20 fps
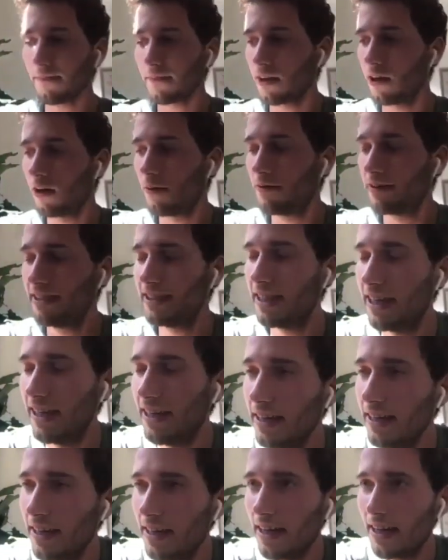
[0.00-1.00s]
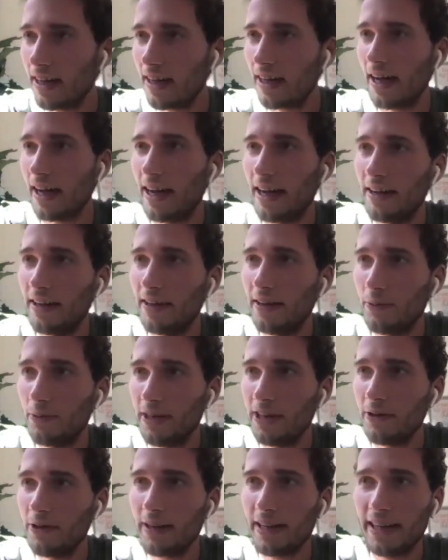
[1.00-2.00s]
obviously. And we
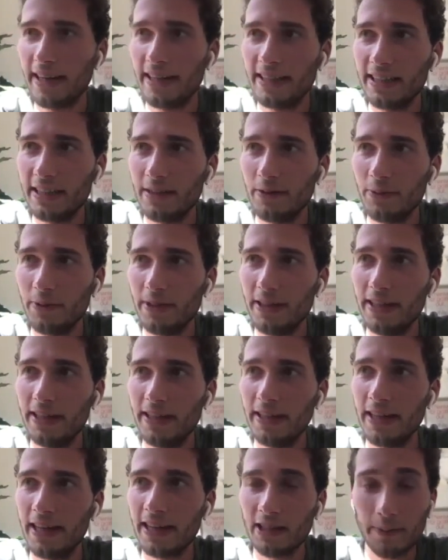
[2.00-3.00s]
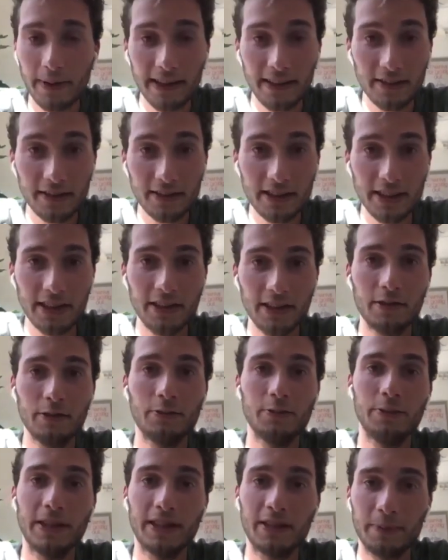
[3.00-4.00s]
do engage, and we explain
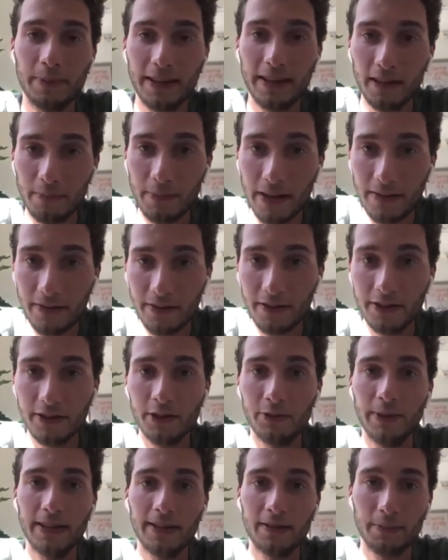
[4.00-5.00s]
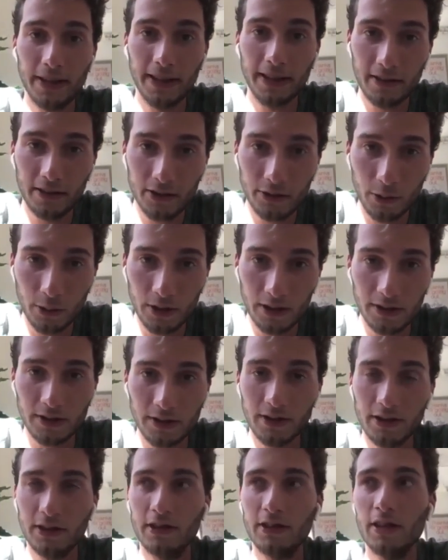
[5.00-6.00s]
ourselves, we explain our methods, we explain our
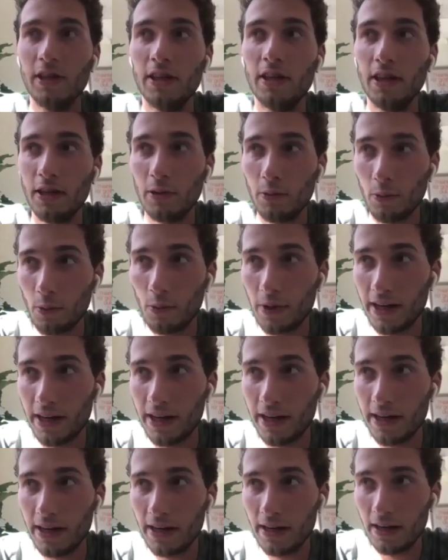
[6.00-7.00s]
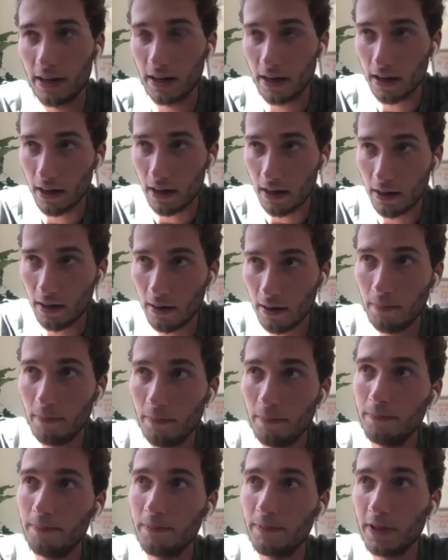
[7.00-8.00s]
sources, we
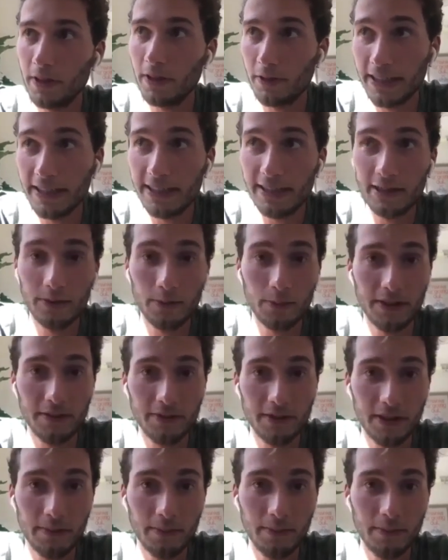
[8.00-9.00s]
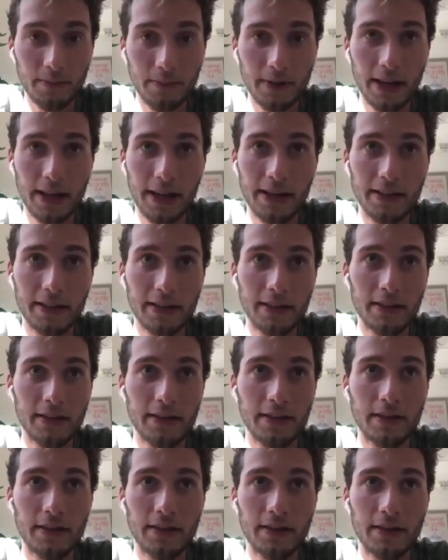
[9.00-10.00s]
reason with them and
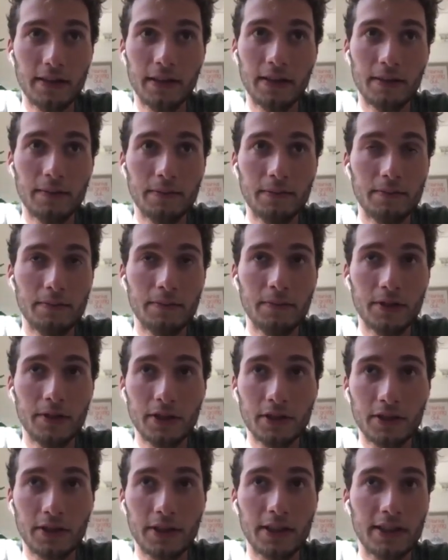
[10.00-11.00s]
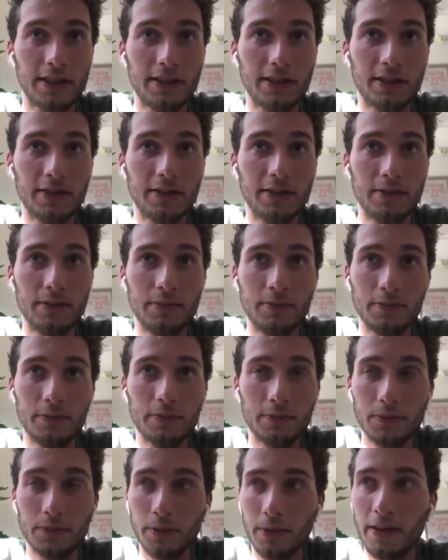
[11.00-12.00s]
try to,
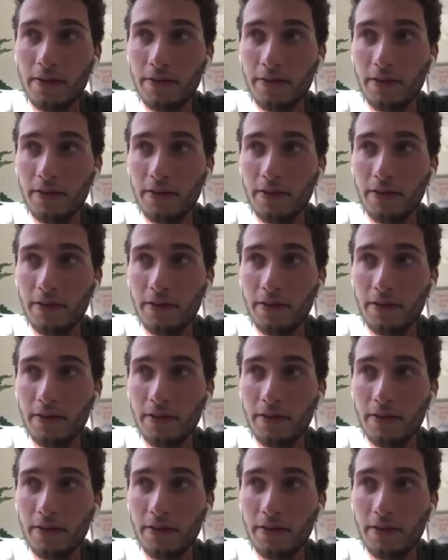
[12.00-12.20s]
or